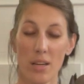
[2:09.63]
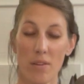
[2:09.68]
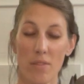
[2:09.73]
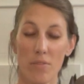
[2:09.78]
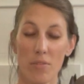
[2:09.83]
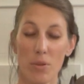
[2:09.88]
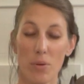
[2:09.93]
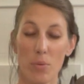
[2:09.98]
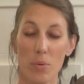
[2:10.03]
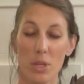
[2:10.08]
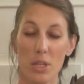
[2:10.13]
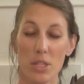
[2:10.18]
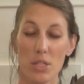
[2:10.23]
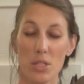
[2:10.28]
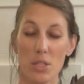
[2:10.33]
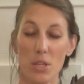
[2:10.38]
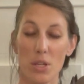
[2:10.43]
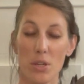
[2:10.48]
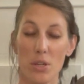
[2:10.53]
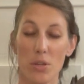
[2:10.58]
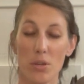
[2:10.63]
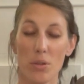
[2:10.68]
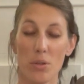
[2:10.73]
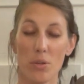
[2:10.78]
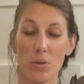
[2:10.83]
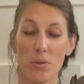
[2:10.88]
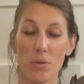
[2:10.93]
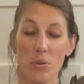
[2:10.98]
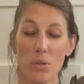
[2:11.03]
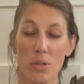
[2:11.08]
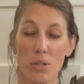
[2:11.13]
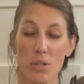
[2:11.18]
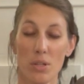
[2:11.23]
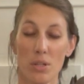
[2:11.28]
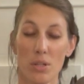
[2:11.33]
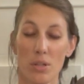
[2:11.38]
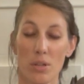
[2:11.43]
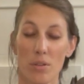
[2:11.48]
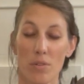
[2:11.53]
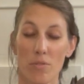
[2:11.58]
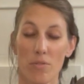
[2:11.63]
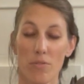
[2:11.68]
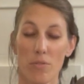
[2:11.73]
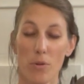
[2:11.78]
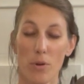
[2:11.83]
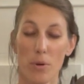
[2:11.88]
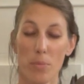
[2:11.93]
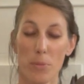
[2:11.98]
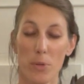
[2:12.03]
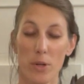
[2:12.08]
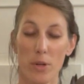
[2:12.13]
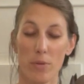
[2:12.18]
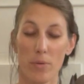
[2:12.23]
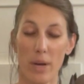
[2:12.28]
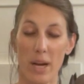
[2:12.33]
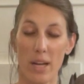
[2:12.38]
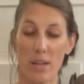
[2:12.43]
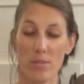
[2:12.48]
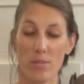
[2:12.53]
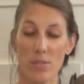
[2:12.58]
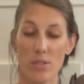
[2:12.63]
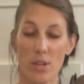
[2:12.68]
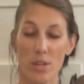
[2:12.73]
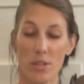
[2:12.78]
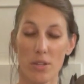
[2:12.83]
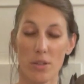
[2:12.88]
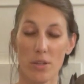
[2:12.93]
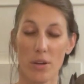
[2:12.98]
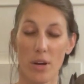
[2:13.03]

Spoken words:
If you want to do 4 more rounds on your